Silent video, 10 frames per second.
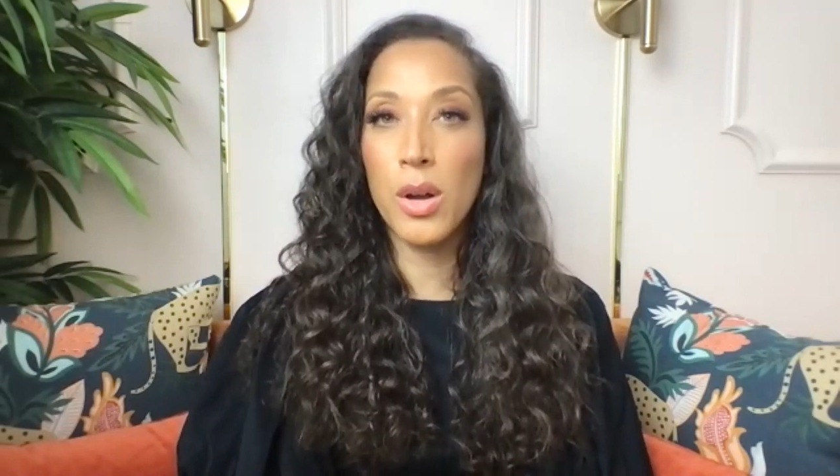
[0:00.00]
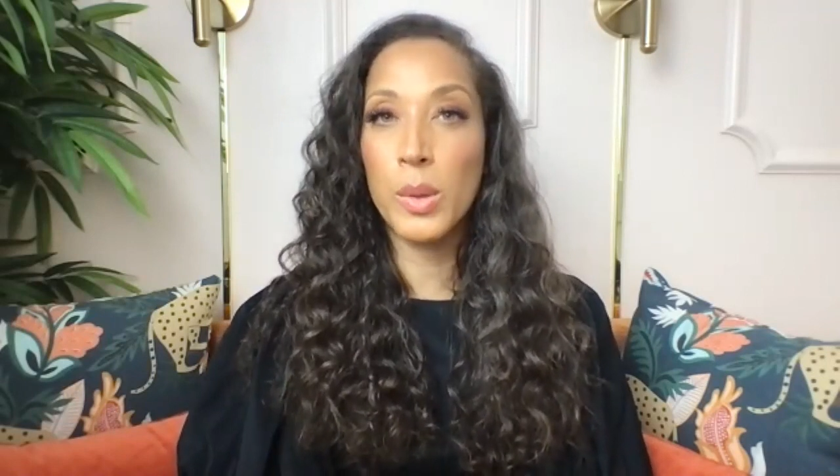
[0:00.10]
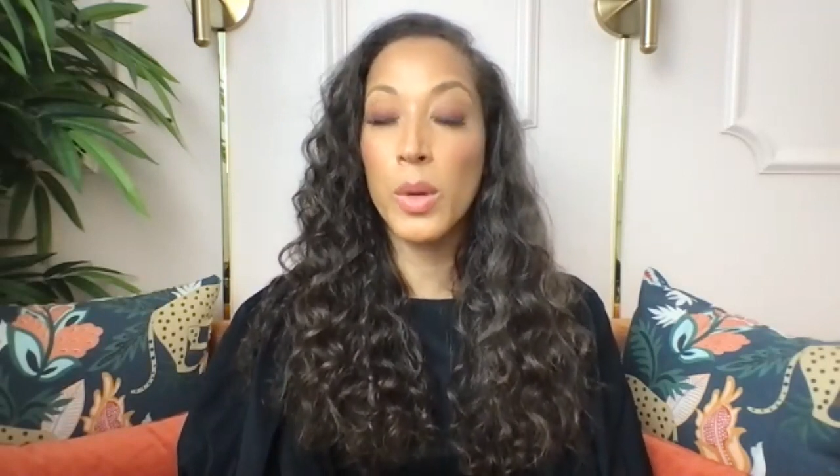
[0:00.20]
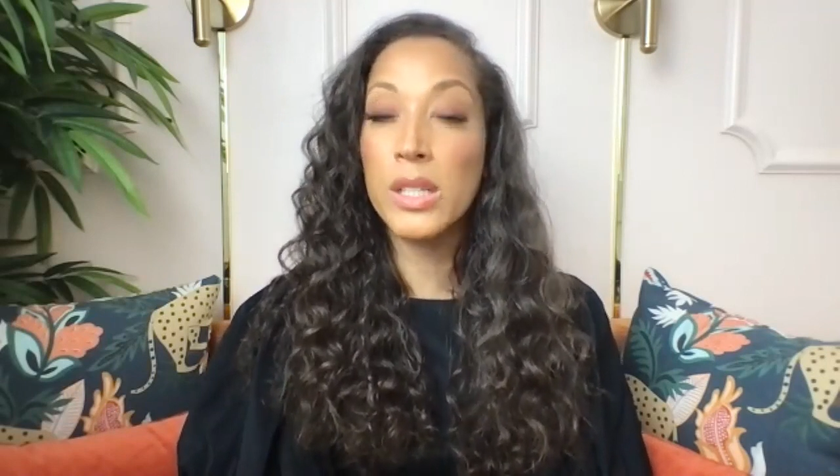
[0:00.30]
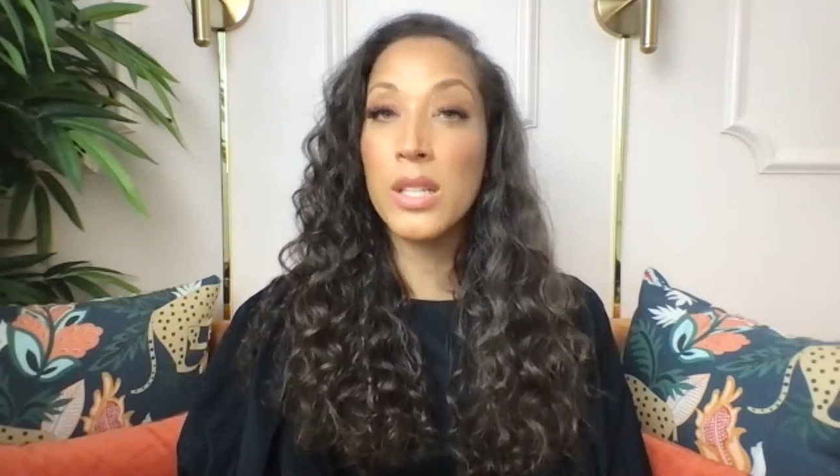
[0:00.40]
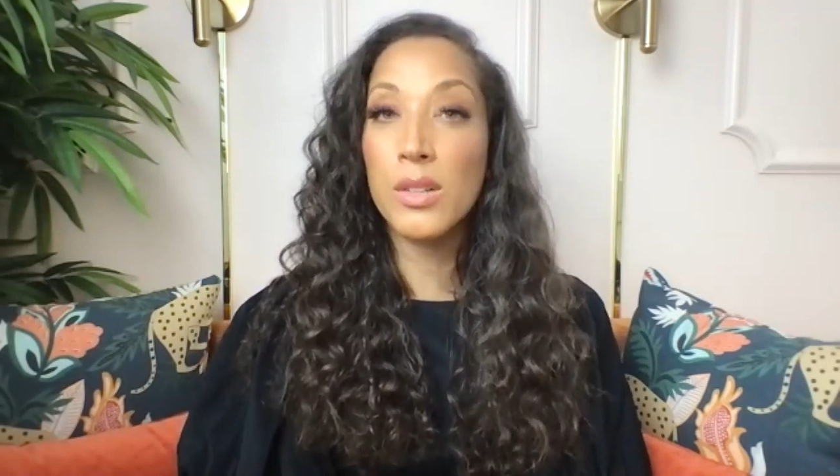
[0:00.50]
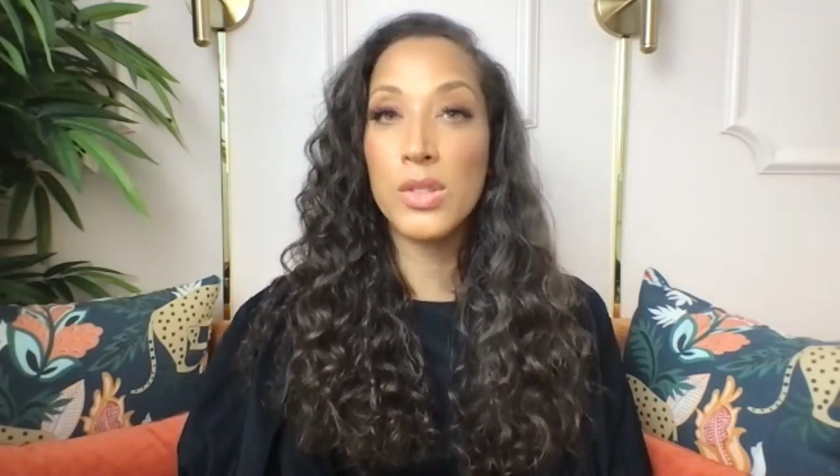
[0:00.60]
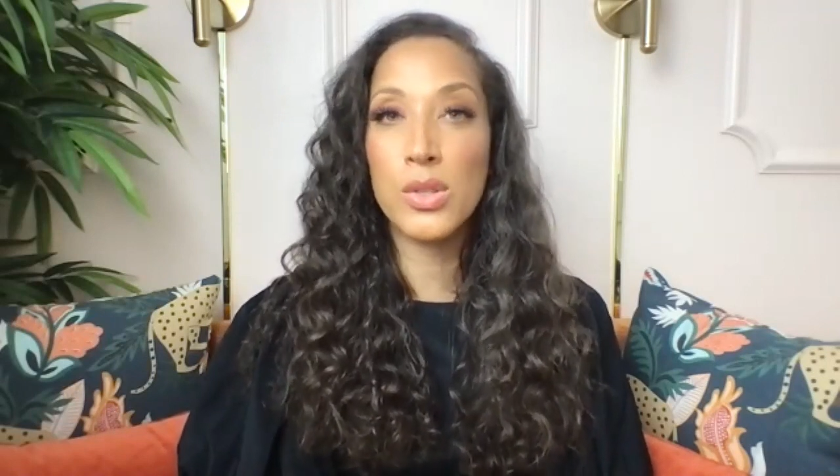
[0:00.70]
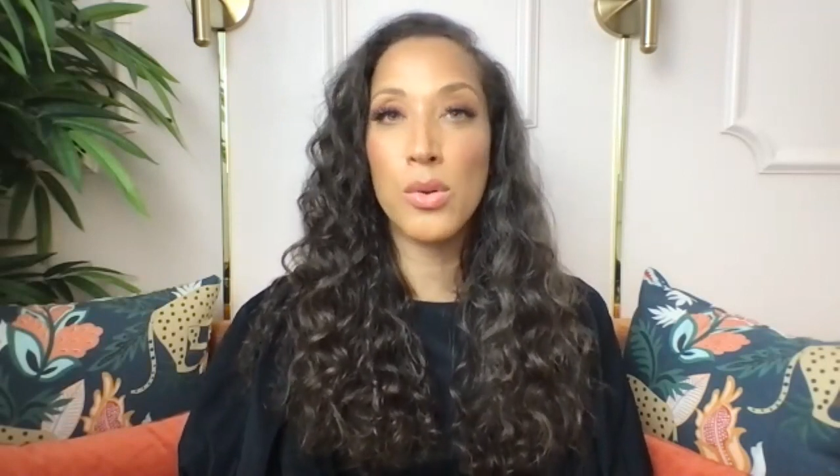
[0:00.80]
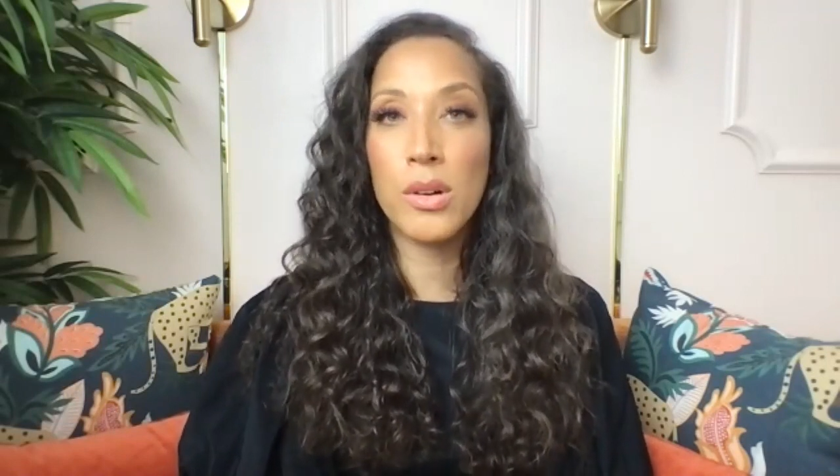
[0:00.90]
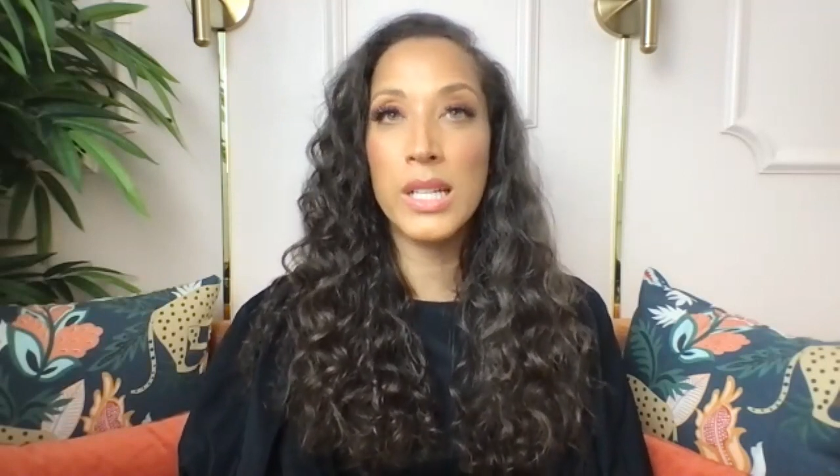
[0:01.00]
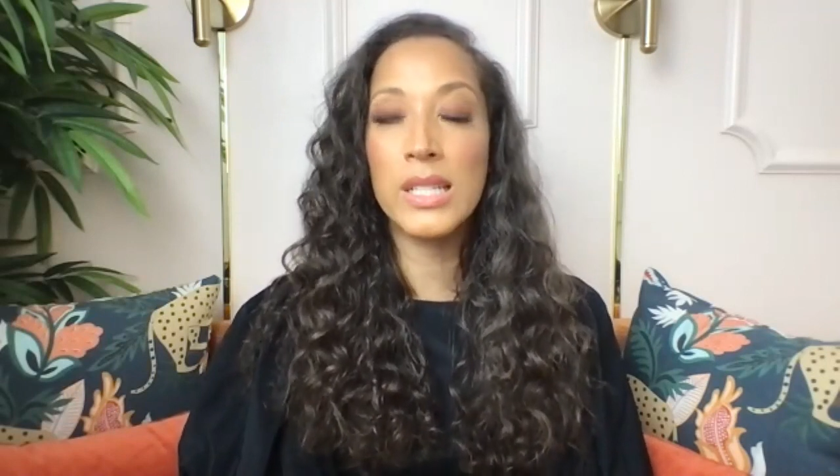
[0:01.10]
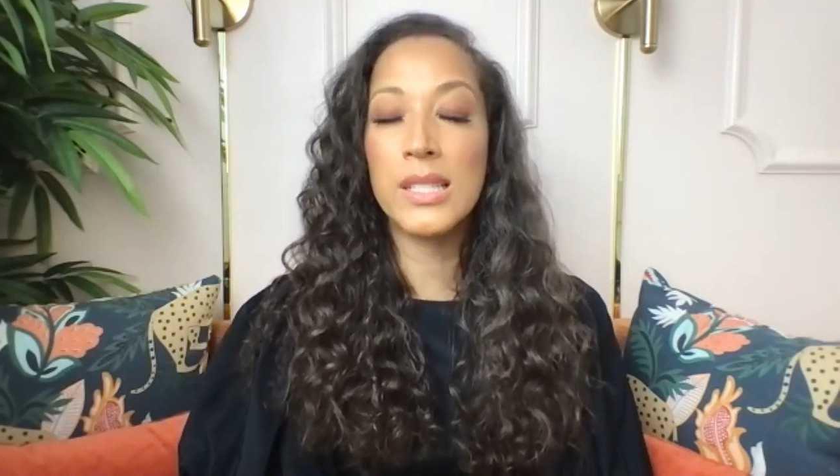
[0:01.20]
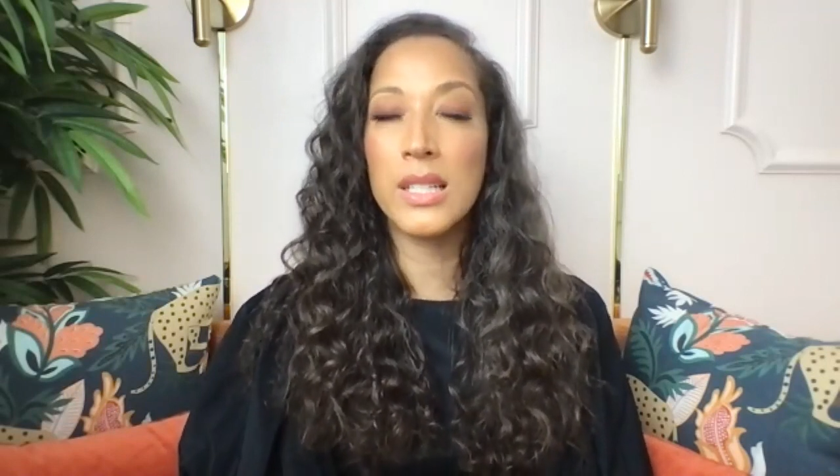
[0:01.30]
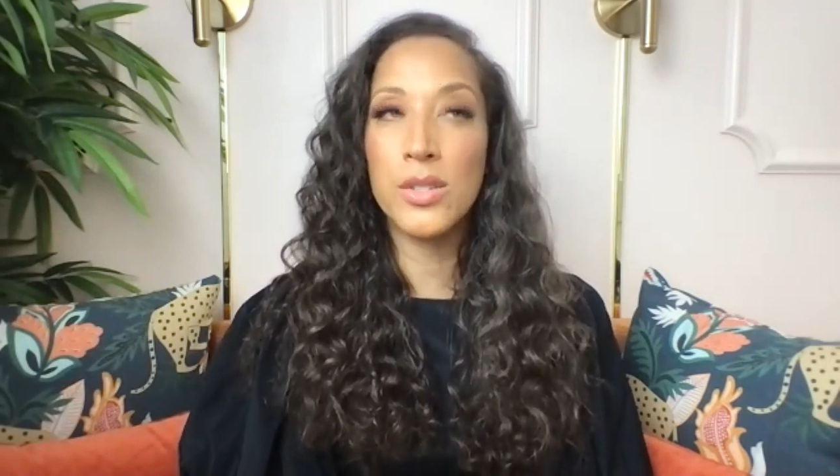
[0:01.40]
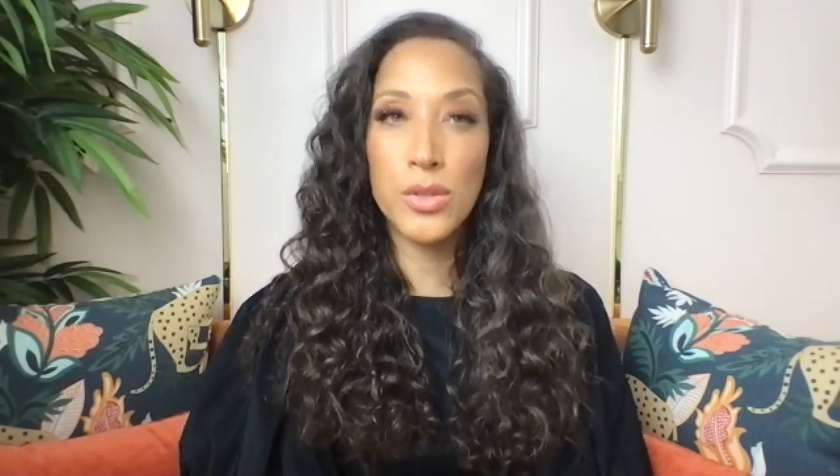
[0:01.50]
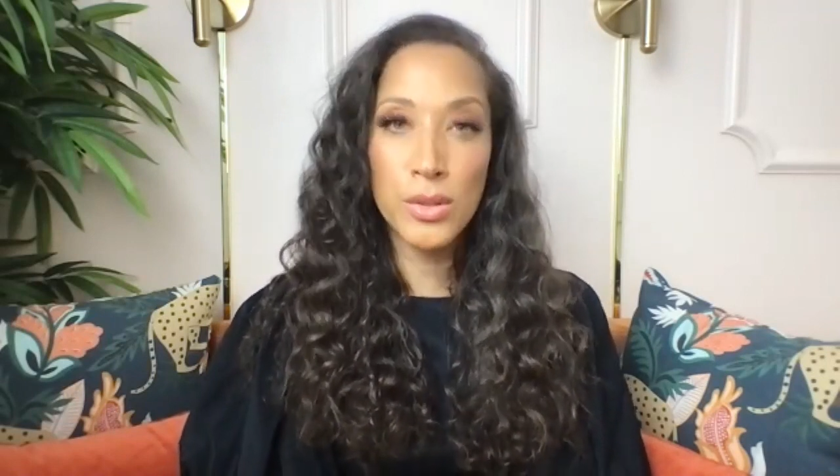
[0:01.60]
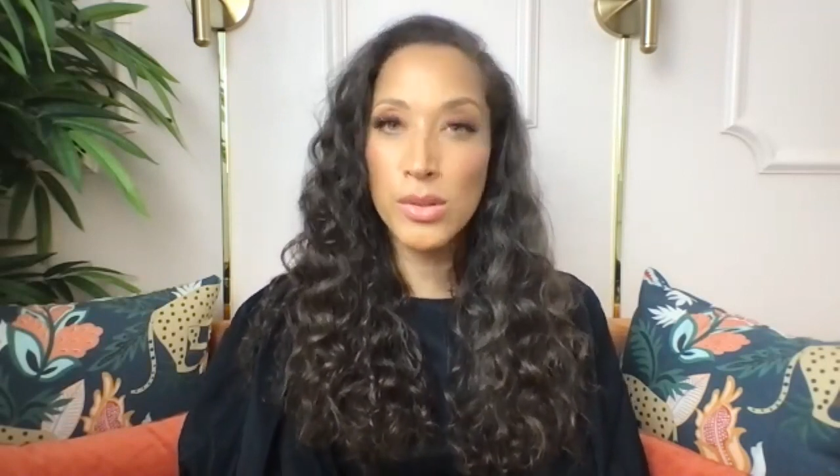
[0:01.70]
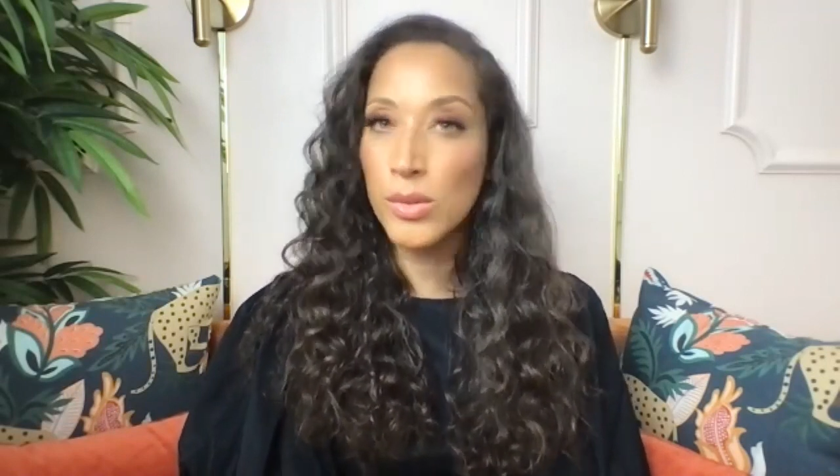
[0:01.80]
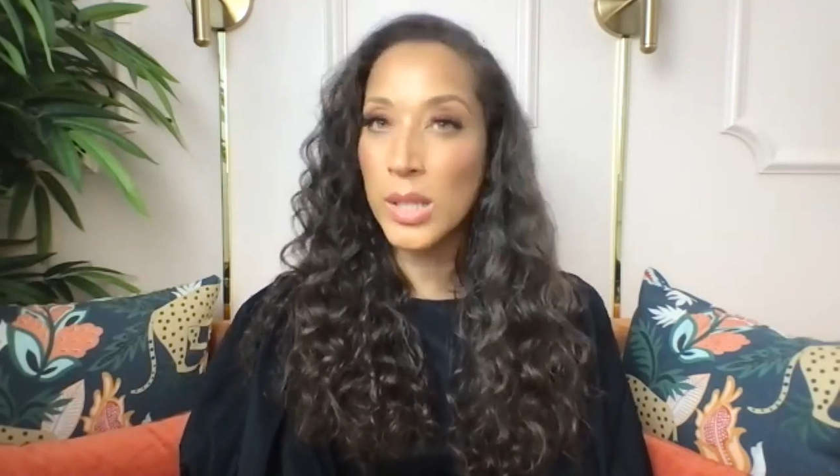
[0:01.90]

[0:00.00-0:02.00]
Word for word: We want to tell stories and introduce three